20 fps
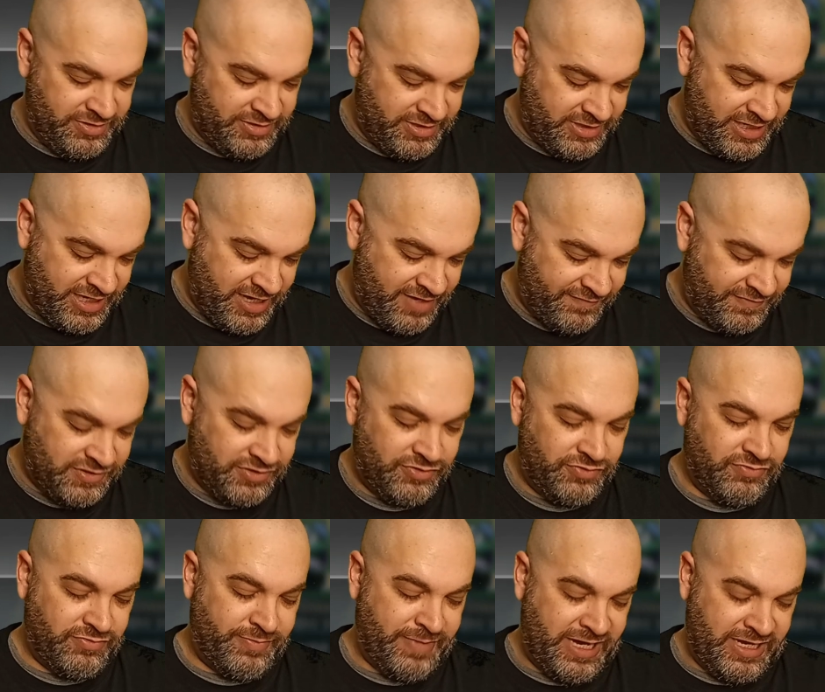You see I have
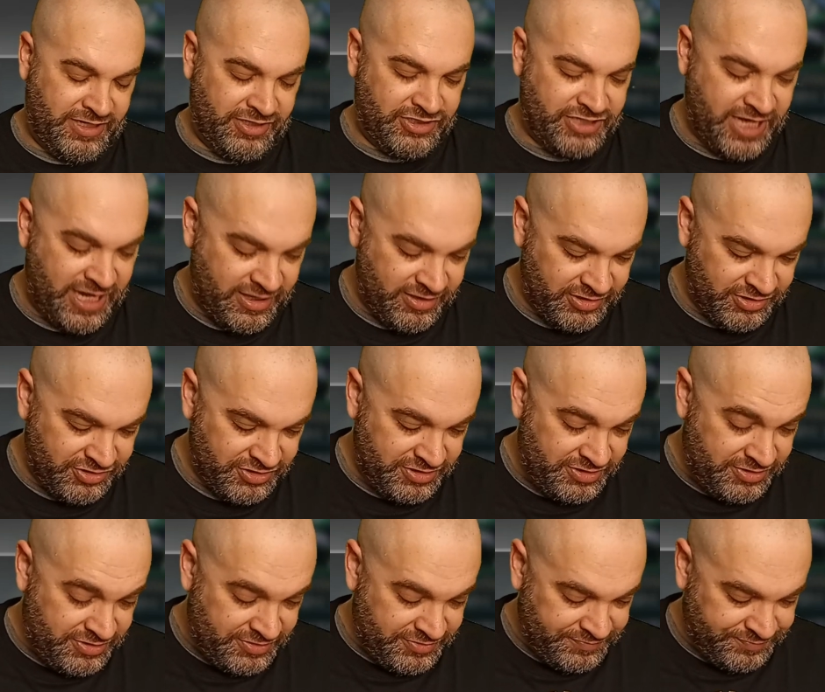2 remaining
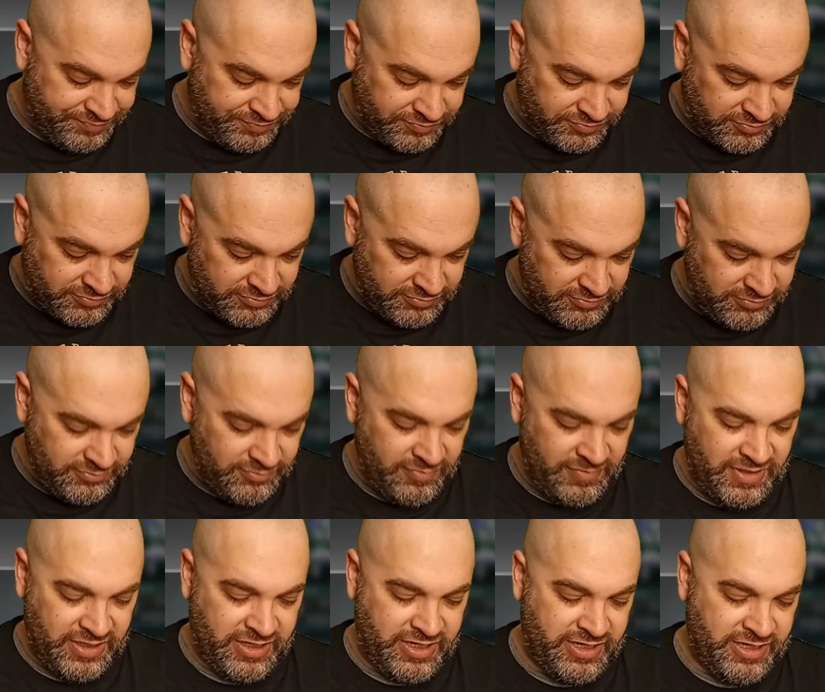challenges.
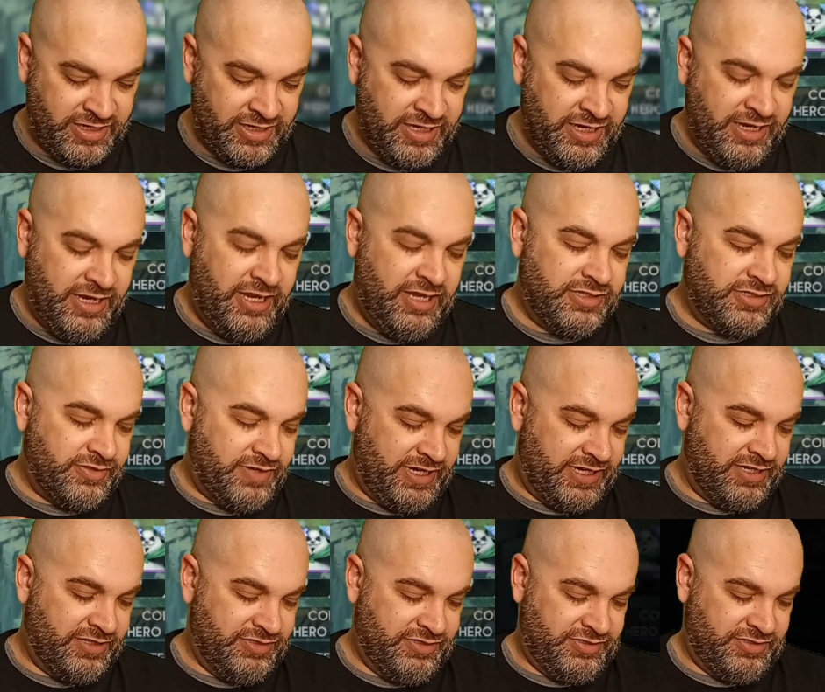Okay, so
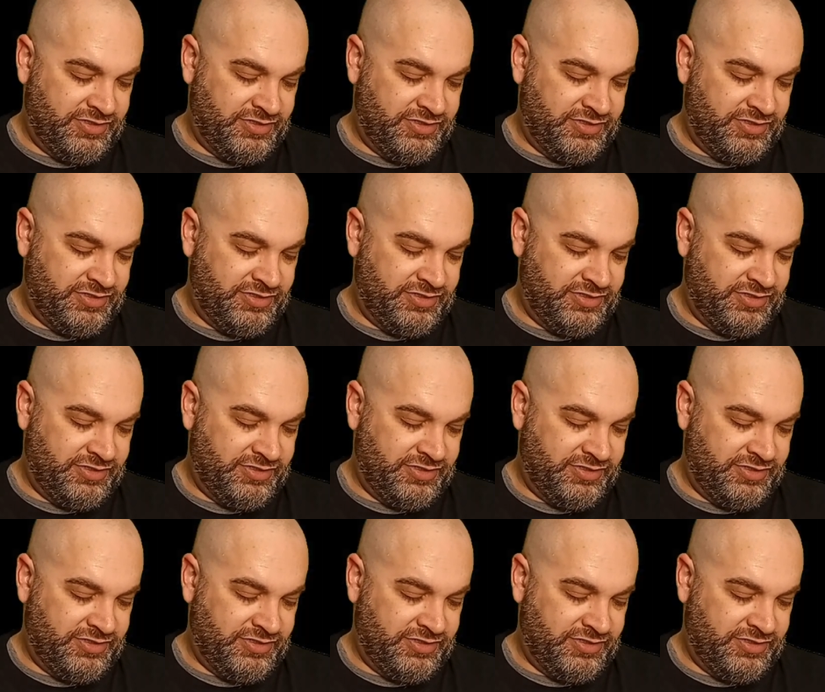I could